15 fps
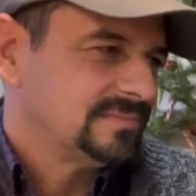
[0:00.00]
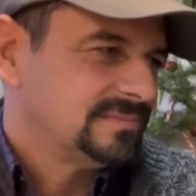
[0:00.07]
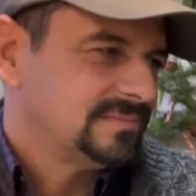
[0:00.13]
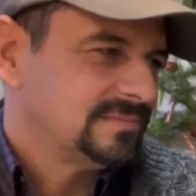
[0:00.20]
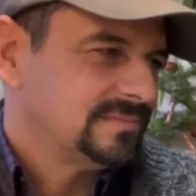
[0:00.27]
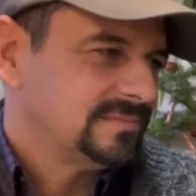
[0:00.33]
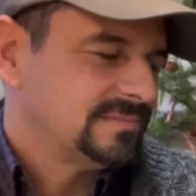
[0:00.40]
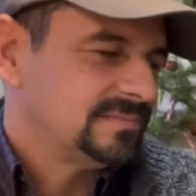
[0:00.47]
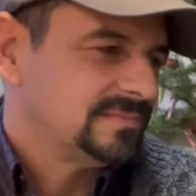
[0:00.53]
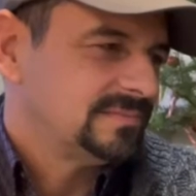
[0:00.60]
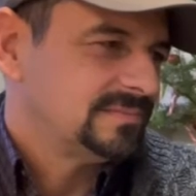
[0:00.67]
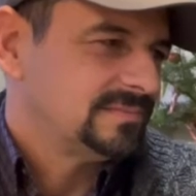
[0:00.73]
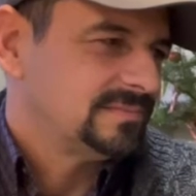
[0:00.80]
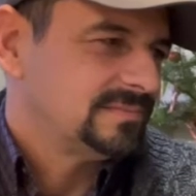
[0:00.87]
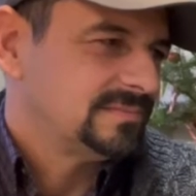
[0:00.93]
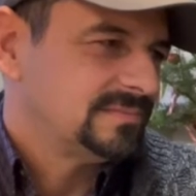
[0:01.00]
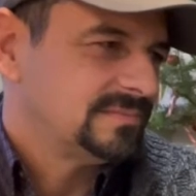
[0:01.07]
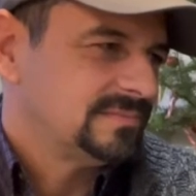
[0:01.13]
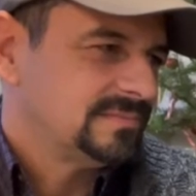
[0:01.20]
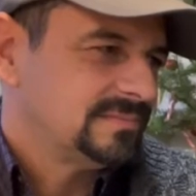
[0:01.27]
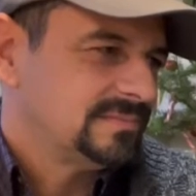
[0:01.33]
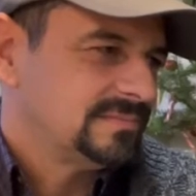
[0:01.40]

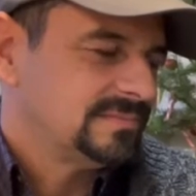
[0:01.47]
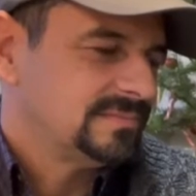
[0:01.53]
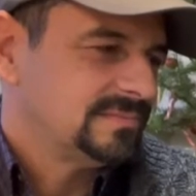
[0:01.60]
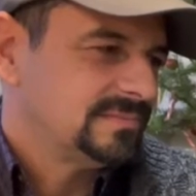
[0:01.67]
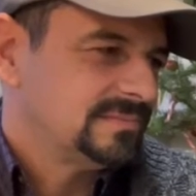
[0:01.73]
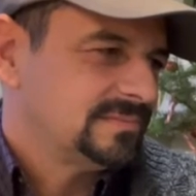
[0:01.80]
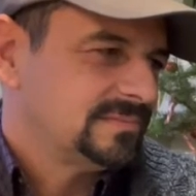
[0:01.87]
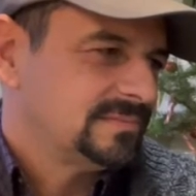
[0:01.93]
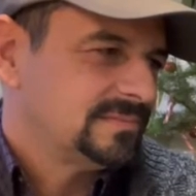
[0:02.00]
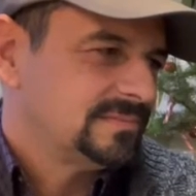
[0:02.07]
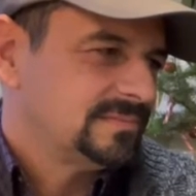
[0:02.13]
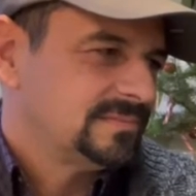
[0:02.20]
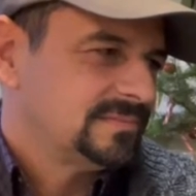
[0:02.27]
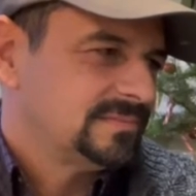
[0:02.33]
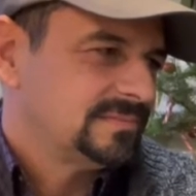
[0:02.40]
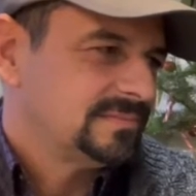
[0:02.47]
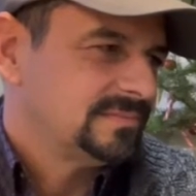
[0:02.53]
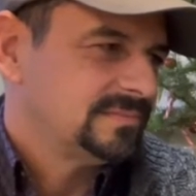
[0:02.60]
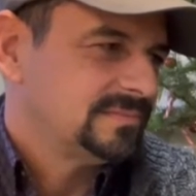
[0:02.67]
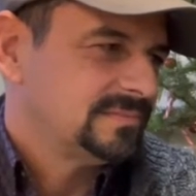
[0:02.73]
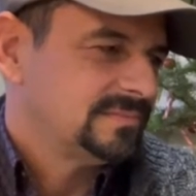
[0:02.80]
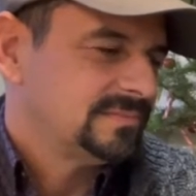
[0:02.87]

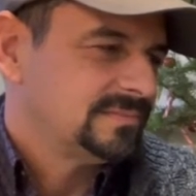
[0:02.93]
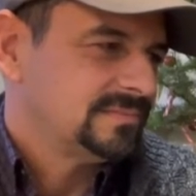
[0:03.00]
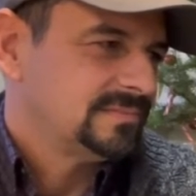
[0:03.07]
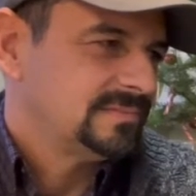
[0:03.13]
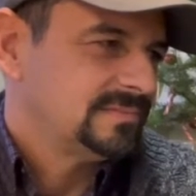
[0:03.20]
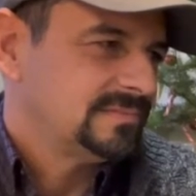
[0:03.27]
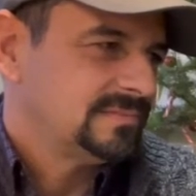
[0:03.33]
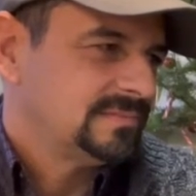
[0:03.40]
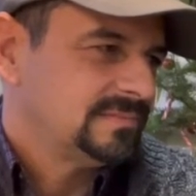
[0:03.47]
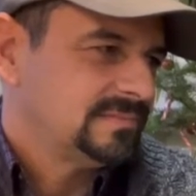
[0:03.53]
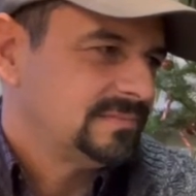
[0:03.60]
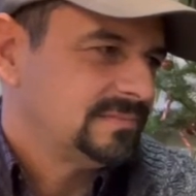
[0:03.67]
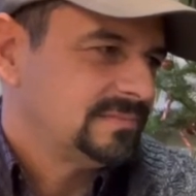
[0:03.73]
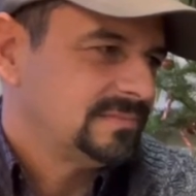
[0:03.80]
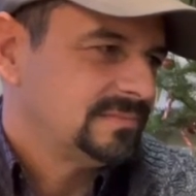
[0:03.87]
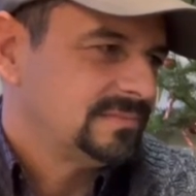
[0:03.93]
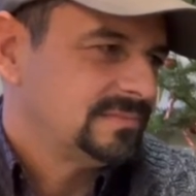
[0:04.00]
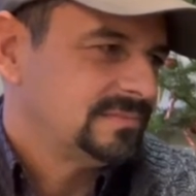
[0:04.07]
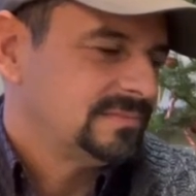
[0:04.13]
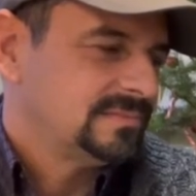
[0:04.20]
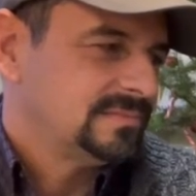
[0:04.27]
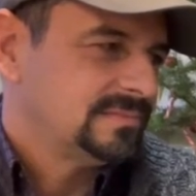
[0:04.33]

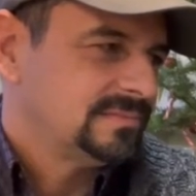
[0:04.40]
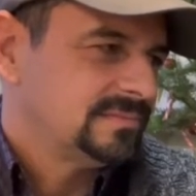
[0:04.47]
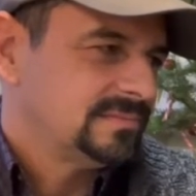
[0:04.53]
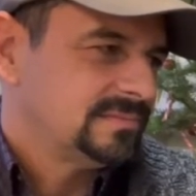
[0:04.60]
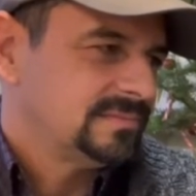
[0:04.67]
(silent)